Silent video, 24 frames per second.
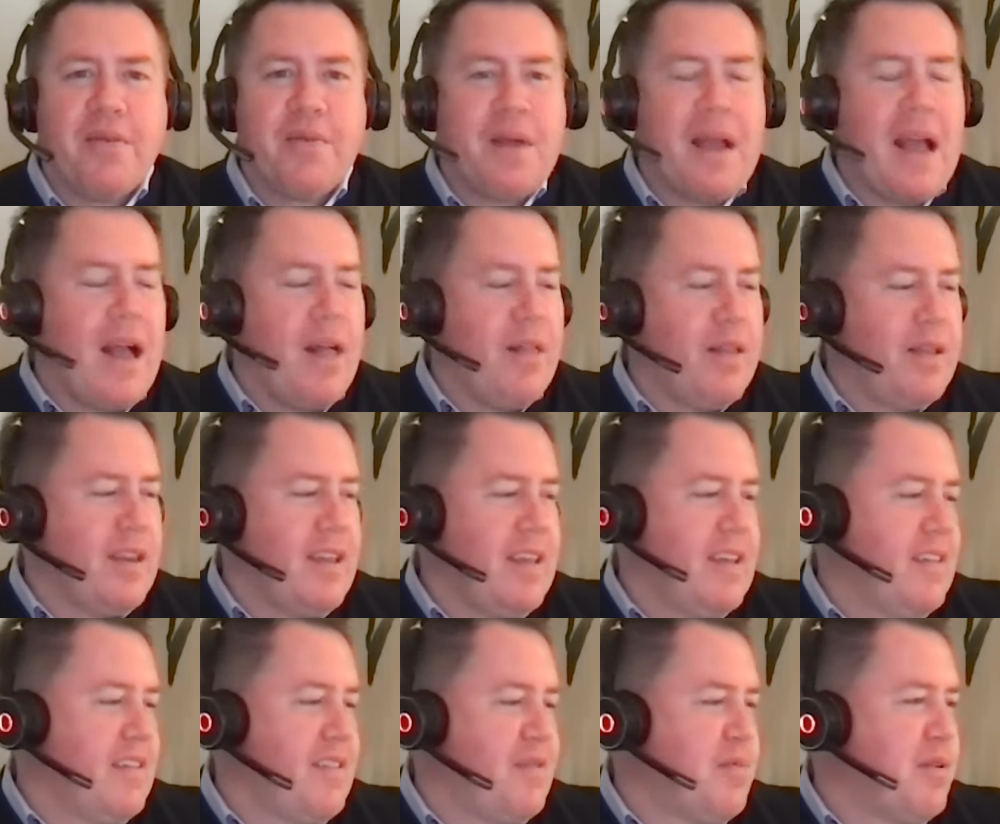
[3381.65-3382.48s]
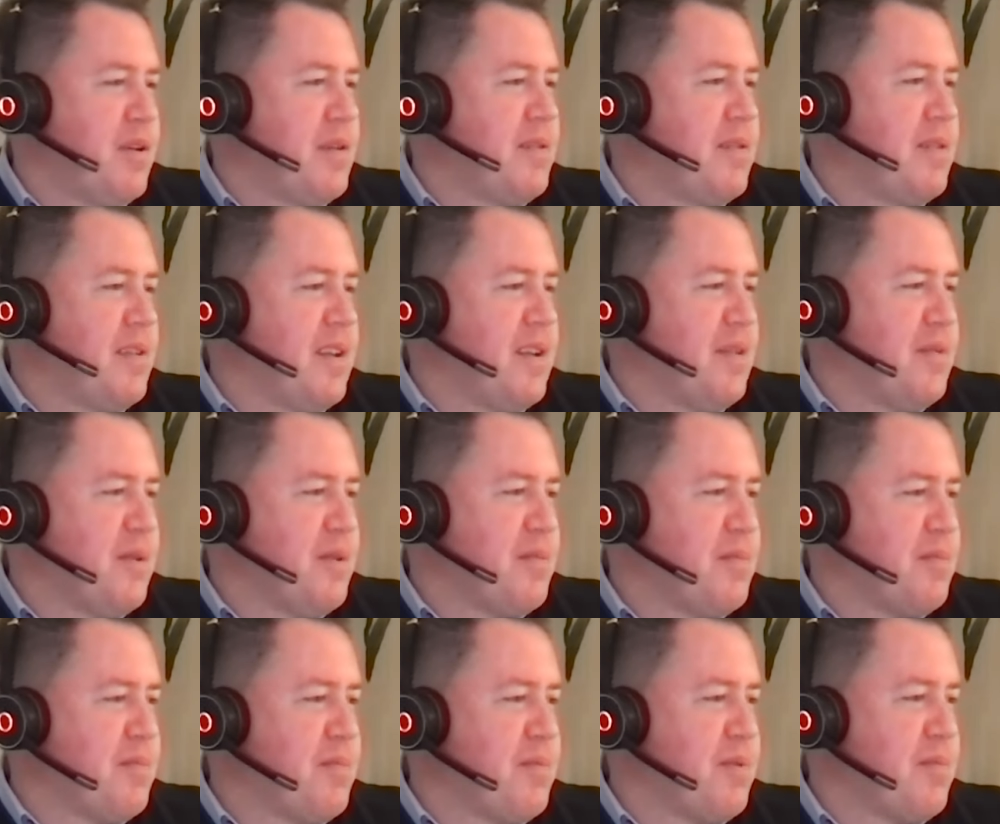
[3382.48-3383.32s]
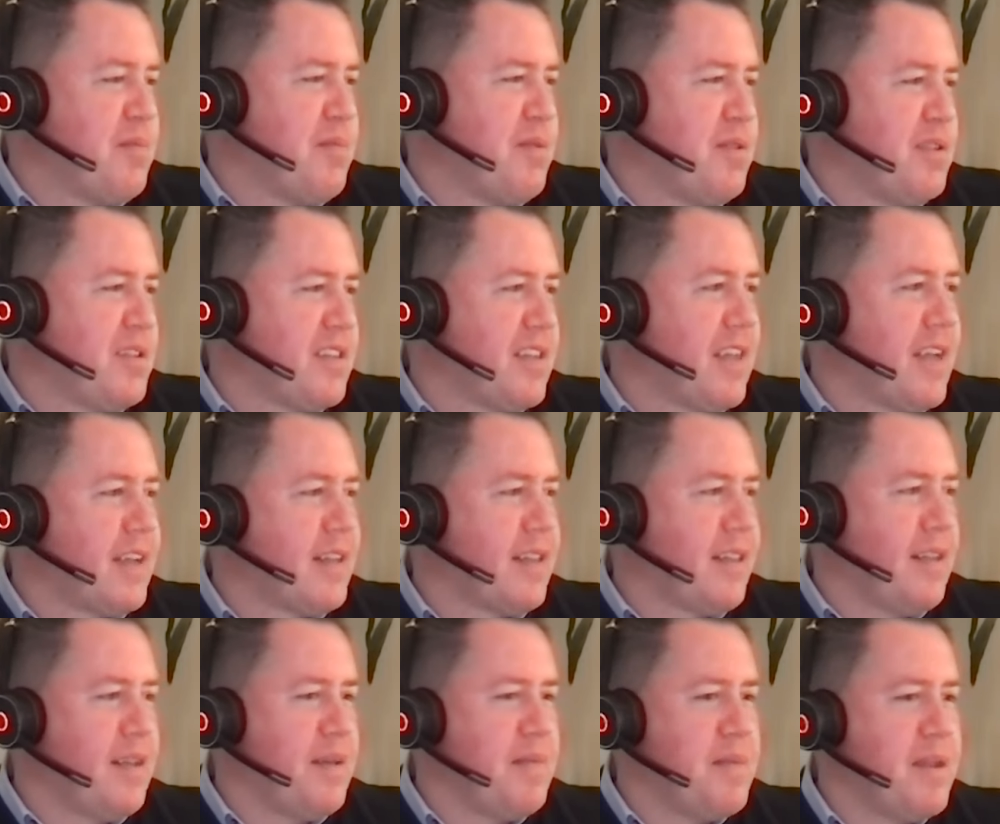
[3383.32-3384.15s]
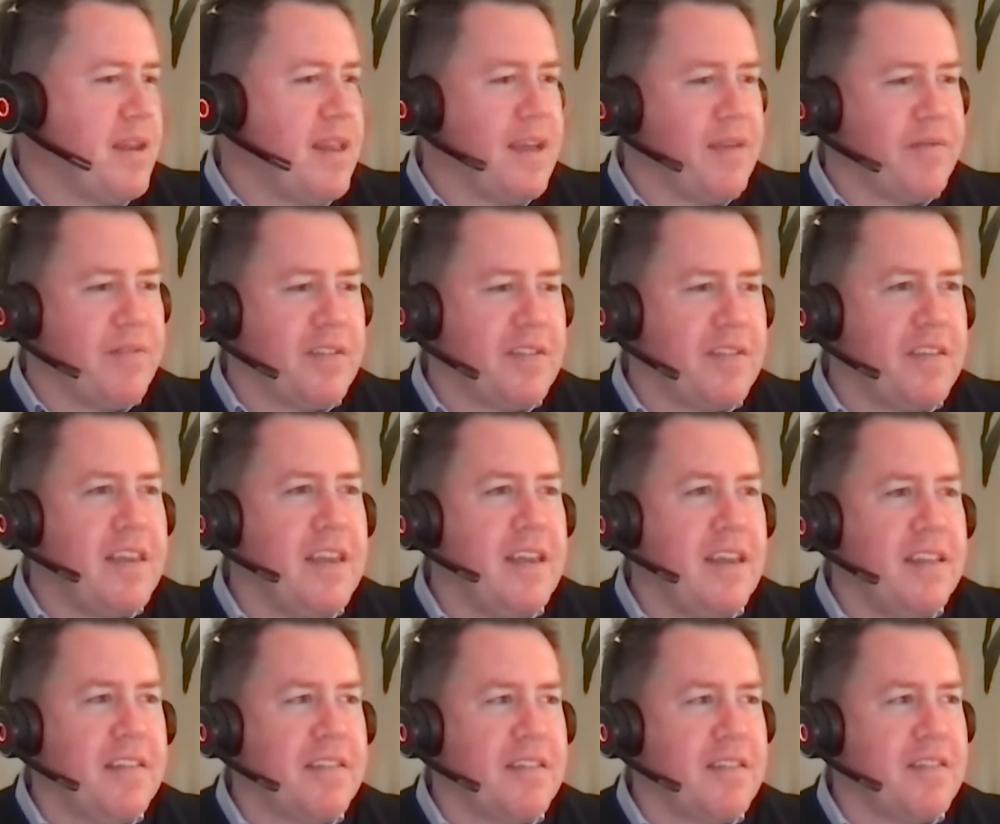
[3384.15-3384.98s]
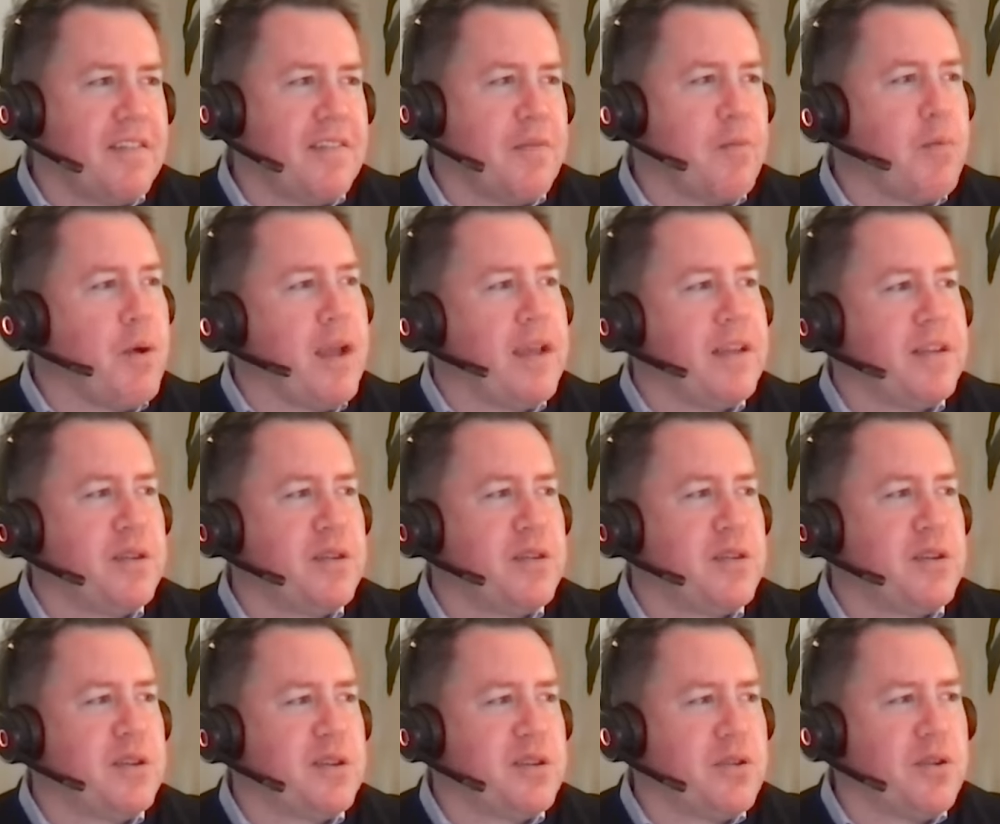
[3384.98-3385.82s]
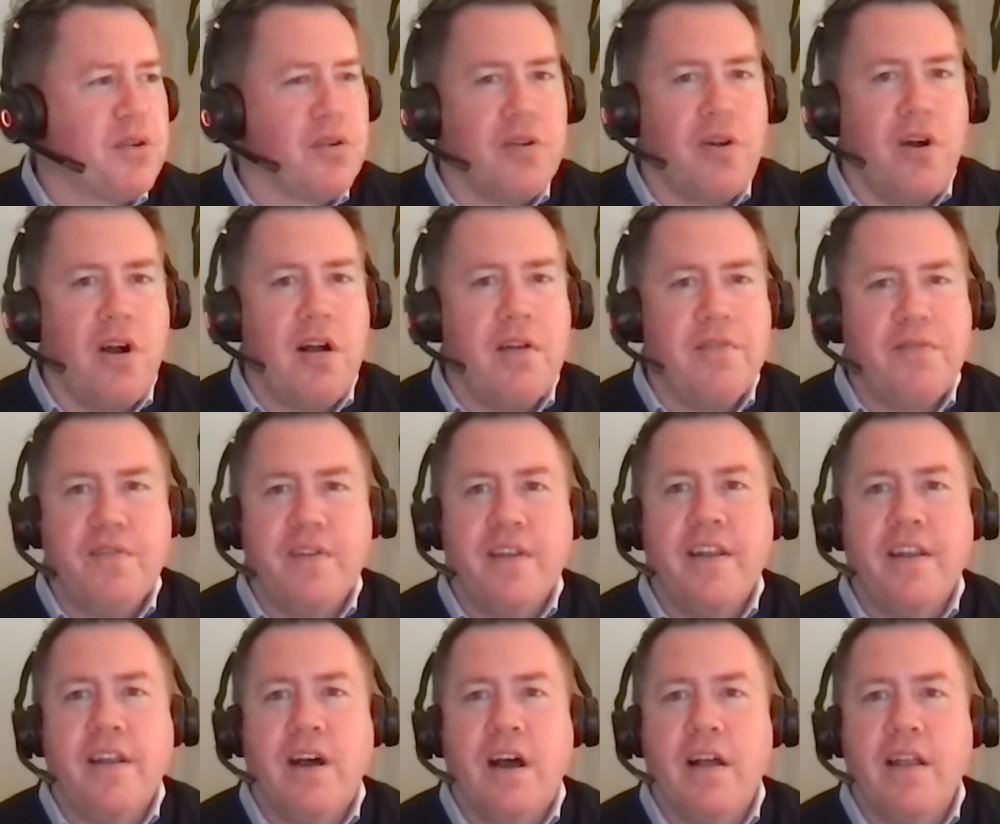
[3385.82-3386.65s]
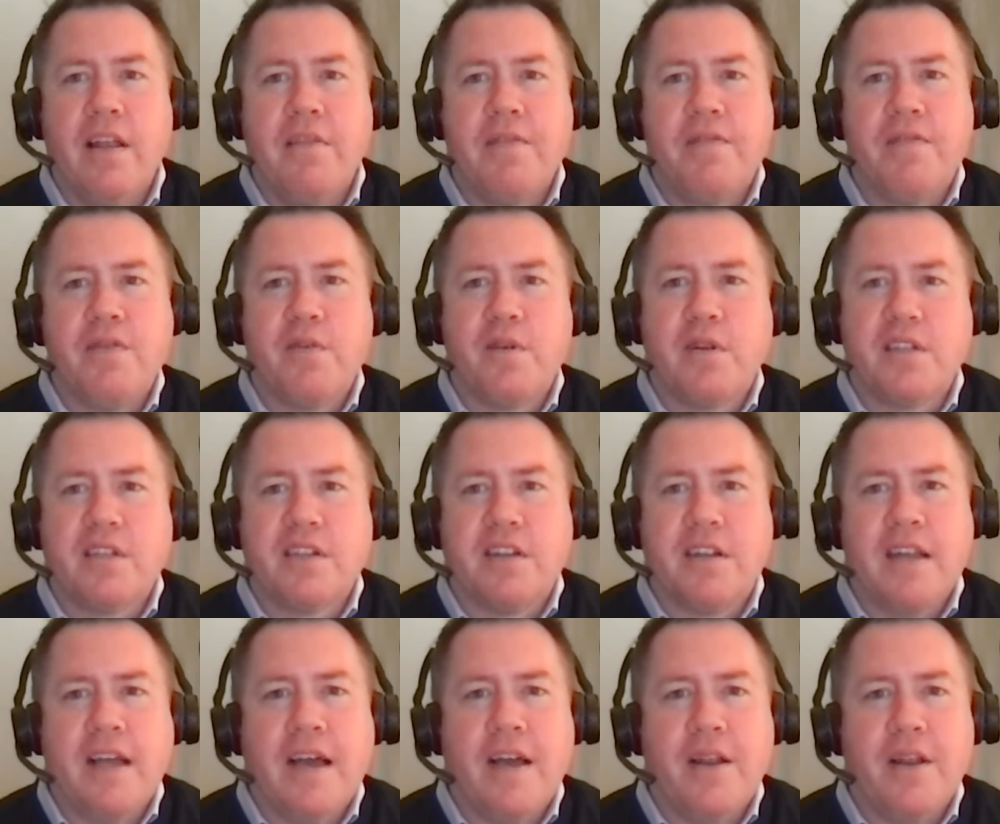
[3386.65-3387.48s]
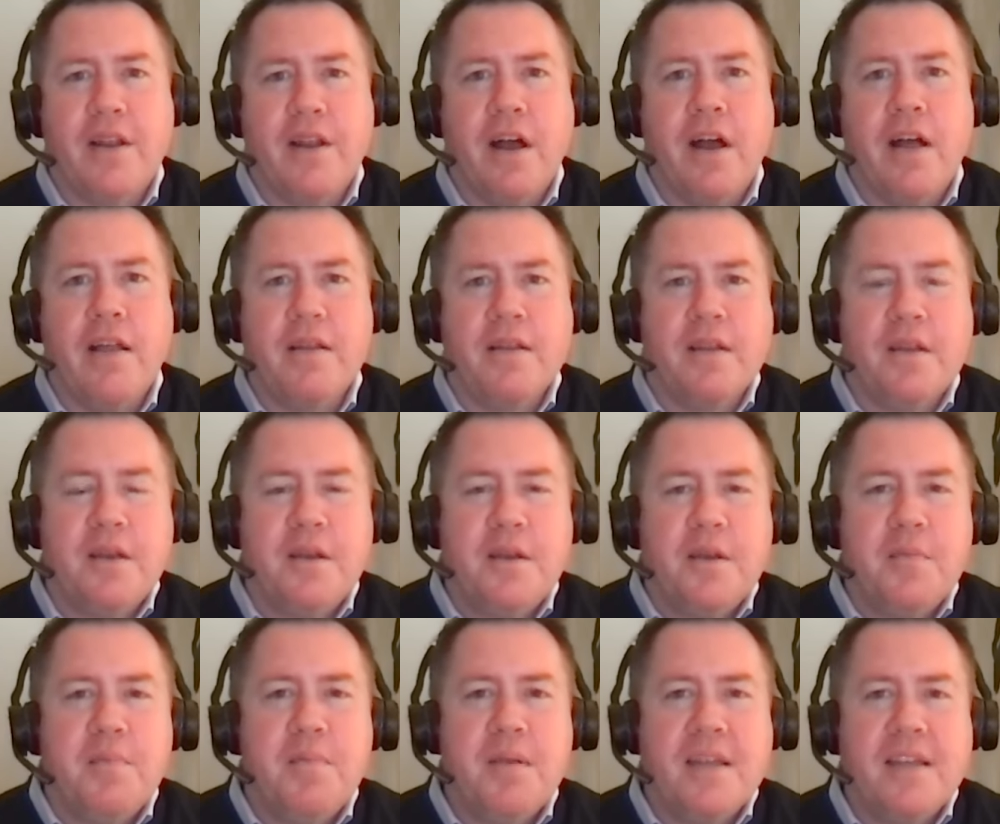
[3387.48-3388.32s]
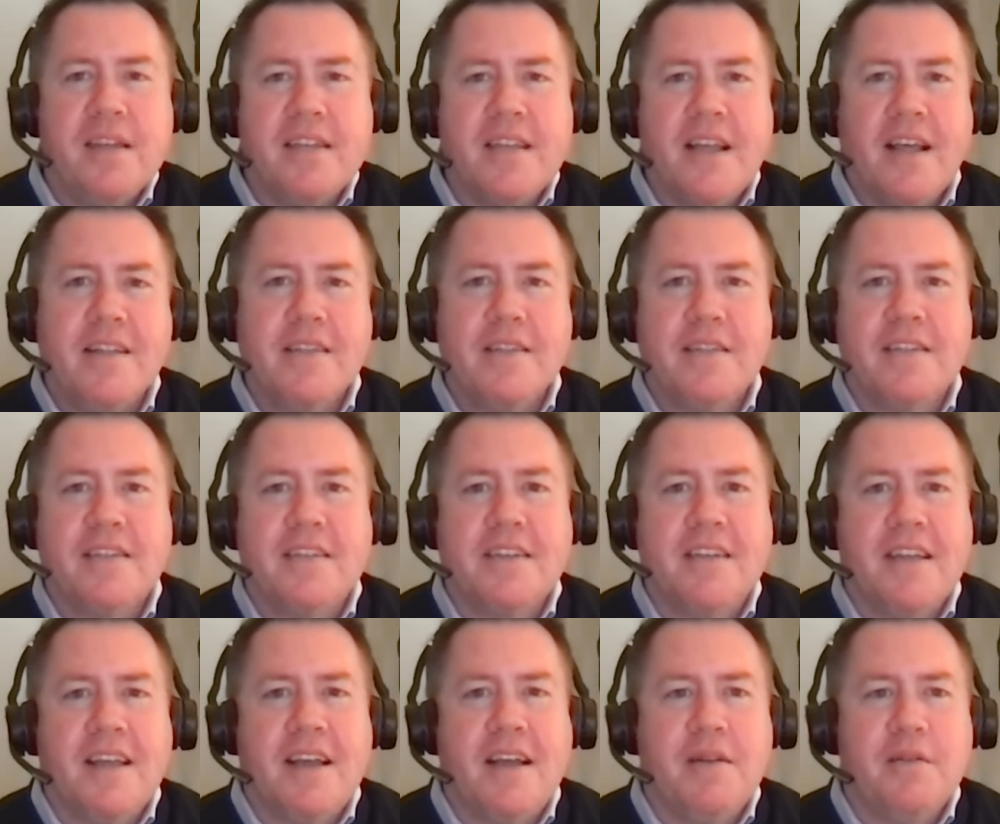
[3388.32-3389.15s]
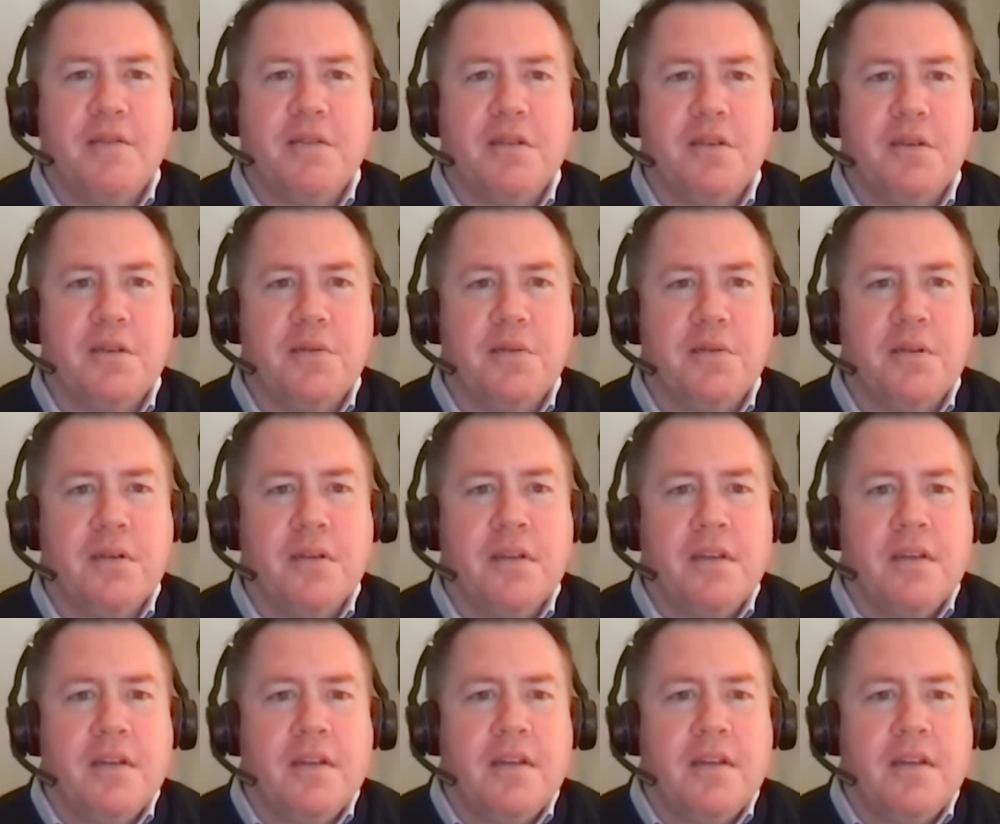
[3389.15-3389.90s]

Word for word: The reality is what you know what what most likely many of us need is is a way to to turn off and not and focus on how to not be intense and how to